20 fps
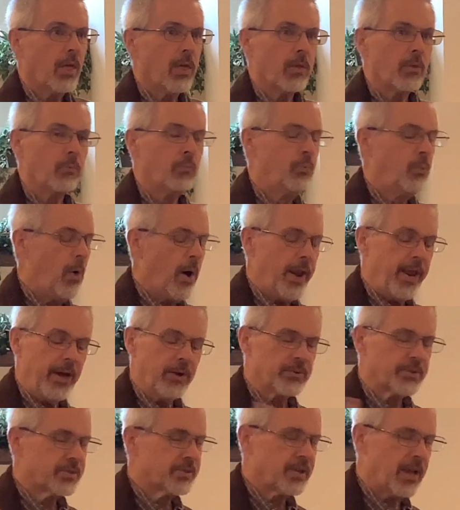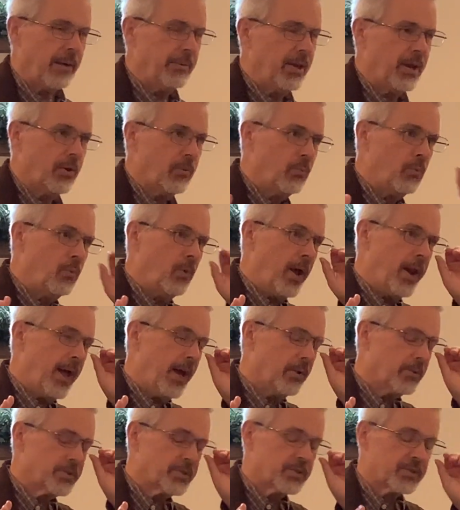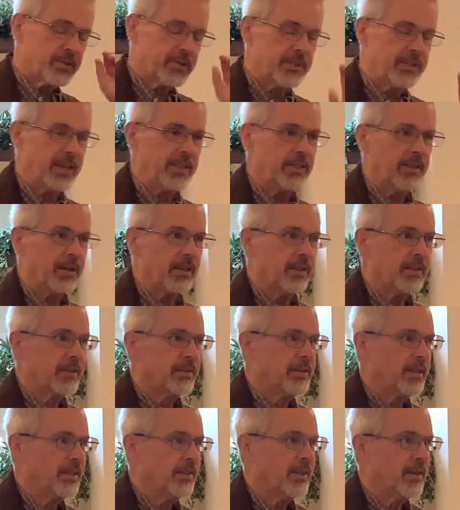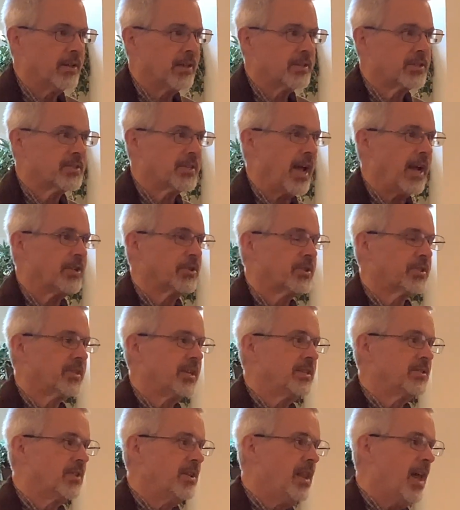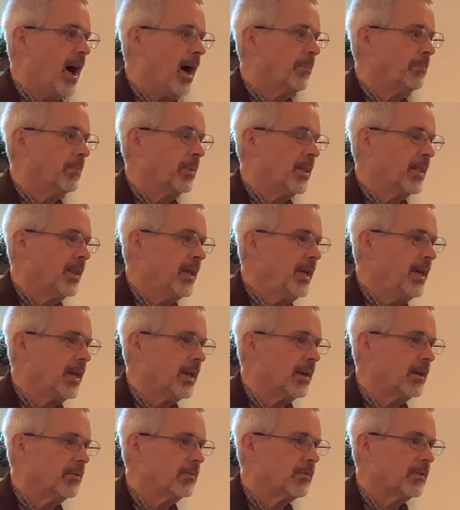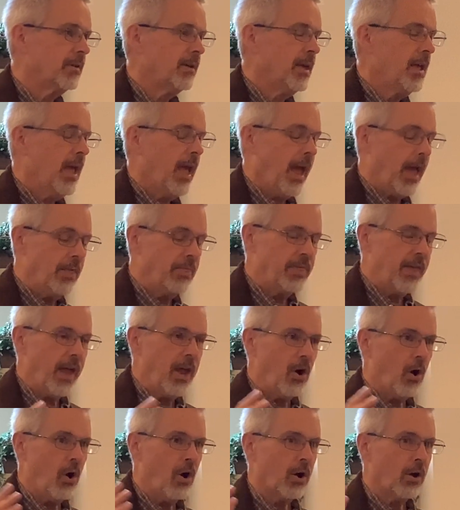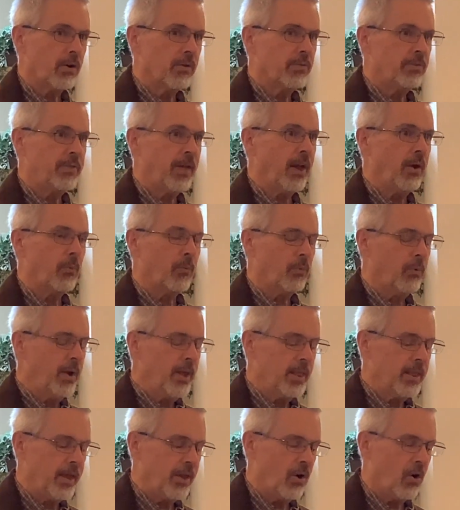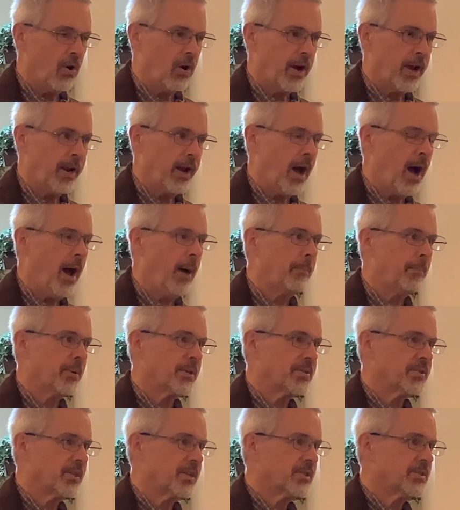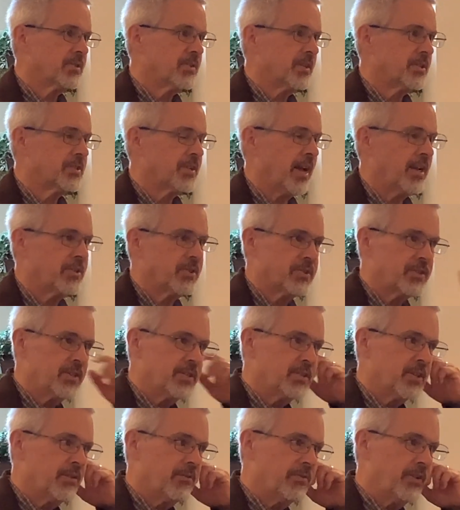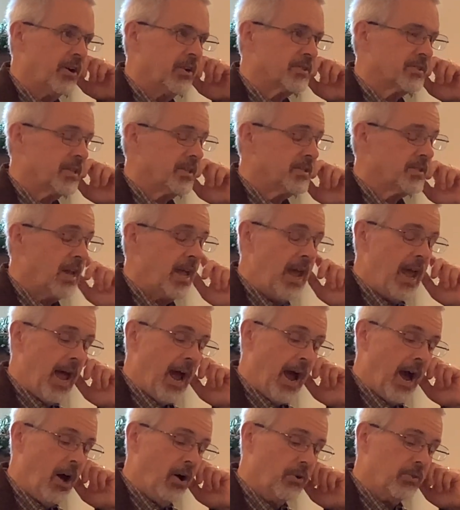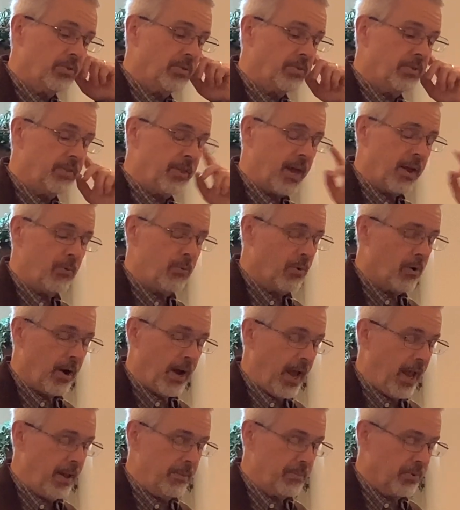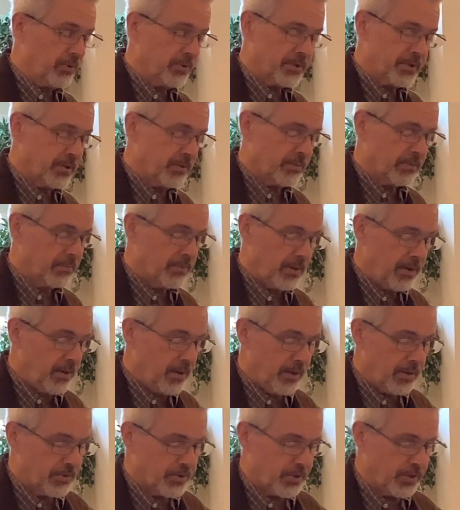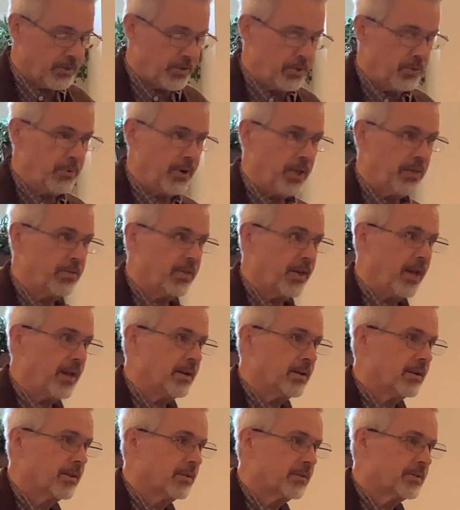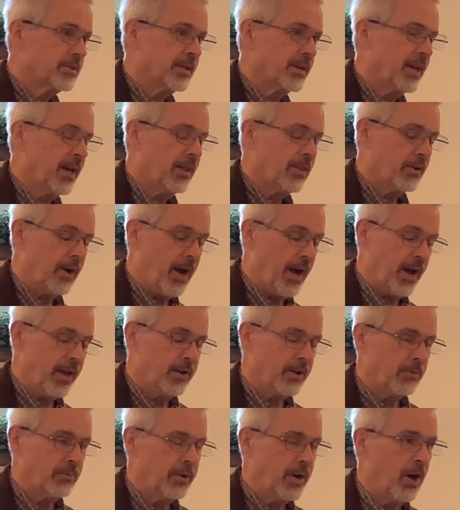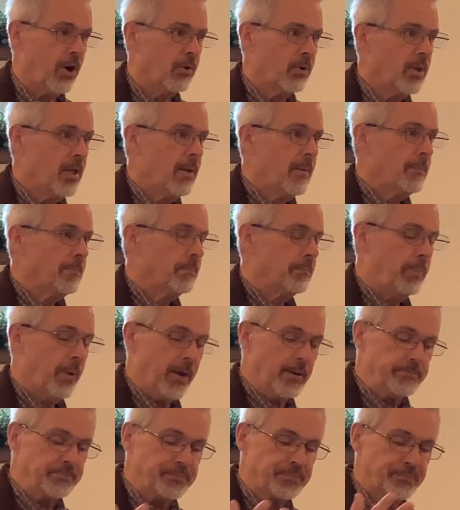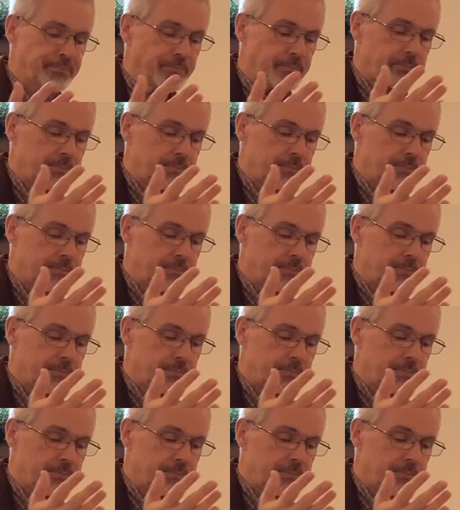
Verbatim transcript: what else? I mean, what else did the did the Sadducees not believe? And they are they really are at opposites, the Sadducees and the Pharisees. How they were able to to do anything together, I don't know. But